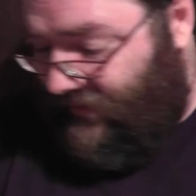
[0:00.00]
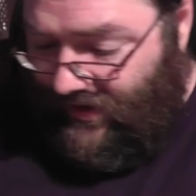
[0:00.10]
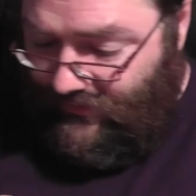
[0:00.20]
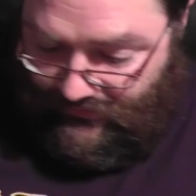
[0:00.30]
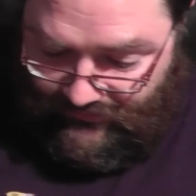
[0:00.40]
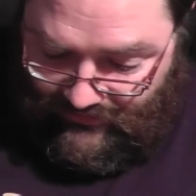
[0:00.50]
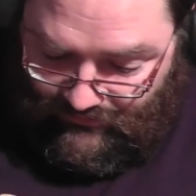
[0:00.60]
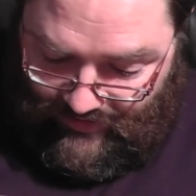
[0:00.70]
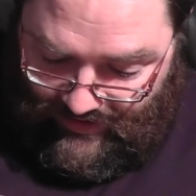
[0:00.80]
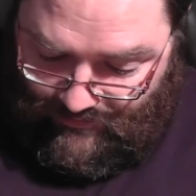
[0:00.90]
down. The
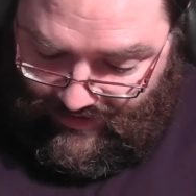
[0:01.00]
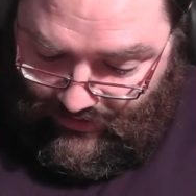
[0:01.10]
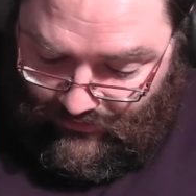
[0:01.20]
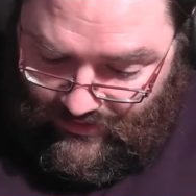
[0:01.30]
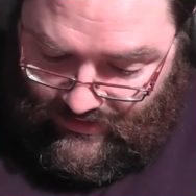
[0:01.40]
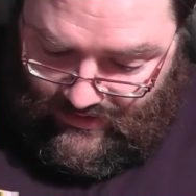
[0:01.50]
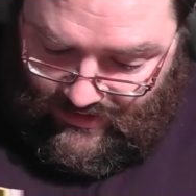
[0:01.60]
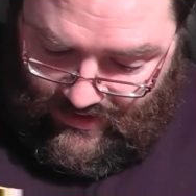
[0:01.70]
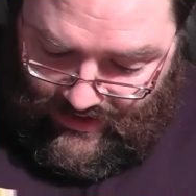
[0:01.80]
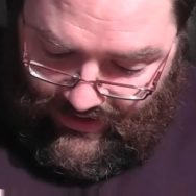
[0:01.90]
C3 APO
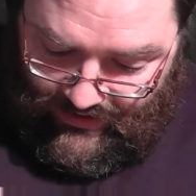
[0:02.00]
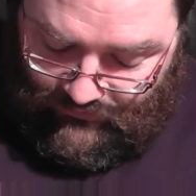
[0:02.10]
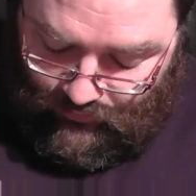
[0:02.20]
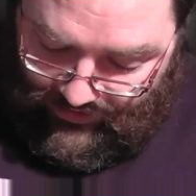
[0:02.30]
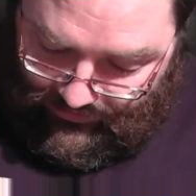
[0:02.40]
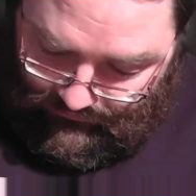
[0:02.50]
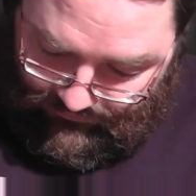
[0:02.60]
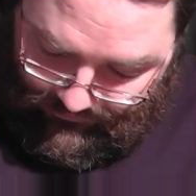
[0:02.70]
is winning for